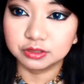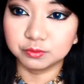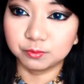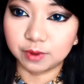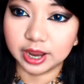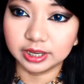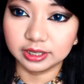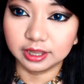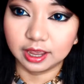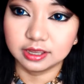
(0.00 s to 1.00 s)
this white
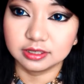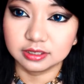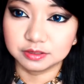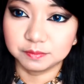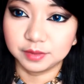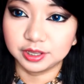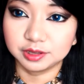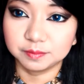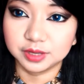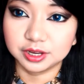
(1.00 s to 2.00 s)
cast is
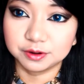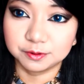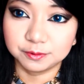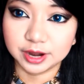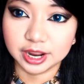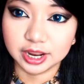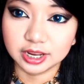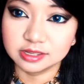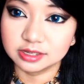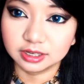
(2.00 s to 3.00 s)
making me
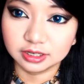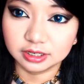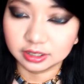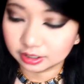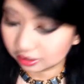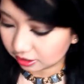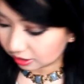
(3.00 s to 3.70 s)
crazy